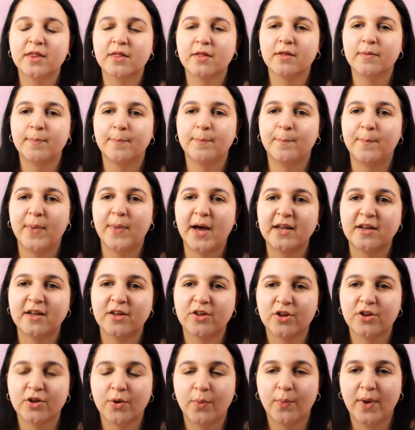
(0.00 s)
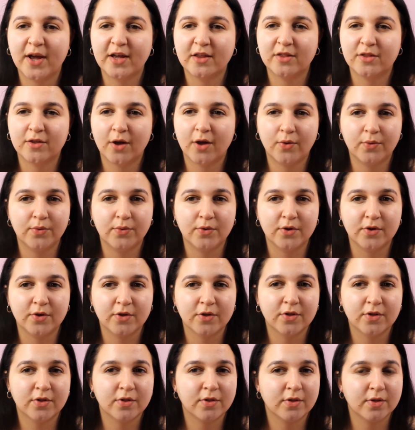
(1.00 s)
I to banish away
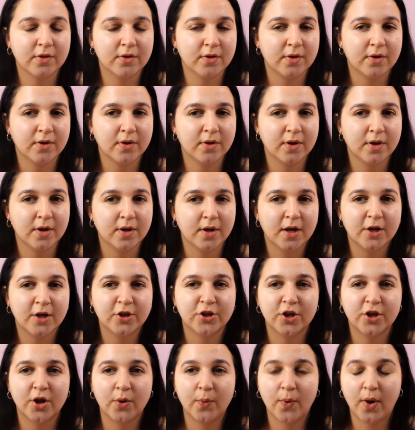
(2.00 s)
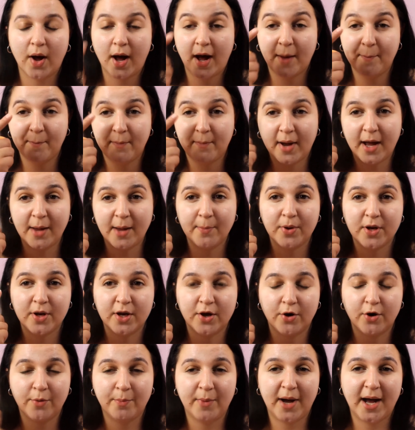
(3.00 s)
dullness. Do you know what? I might put
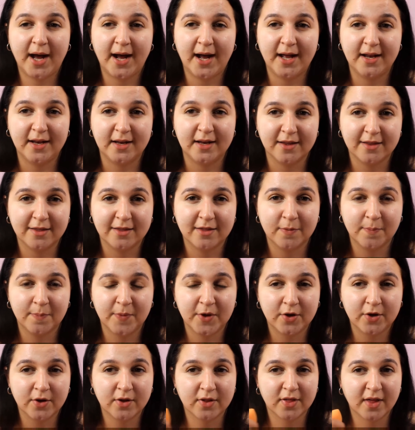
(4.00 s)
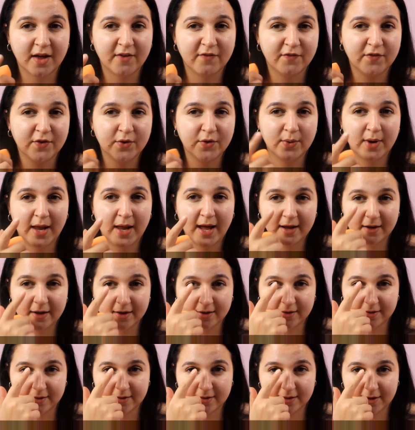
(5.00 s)
it on my eyelids because I feel like
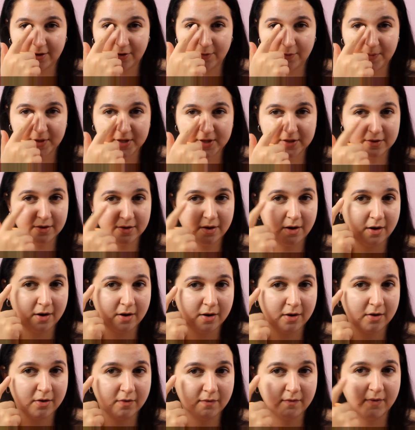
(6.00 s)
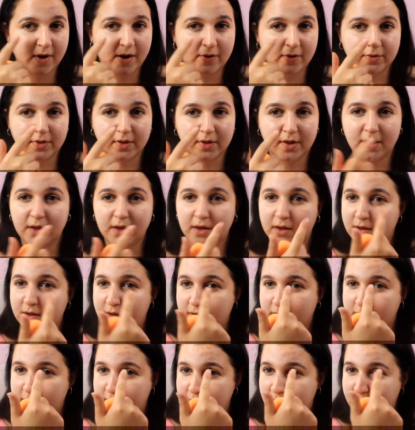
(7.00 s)
they're a bit dark around here.
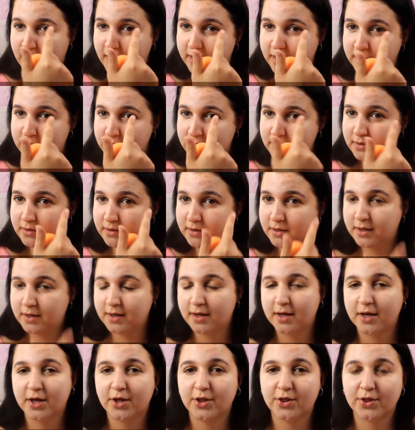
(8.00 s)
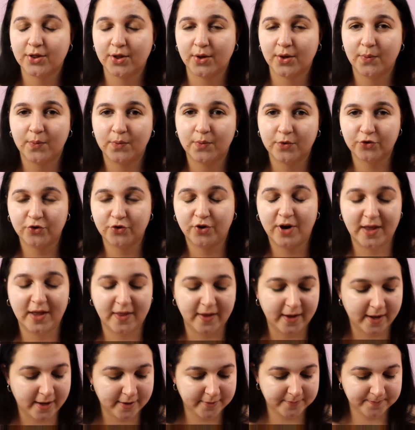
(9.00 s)
Like, so we'll try
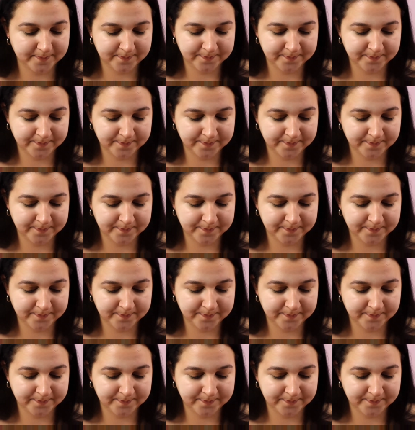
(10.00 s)
that.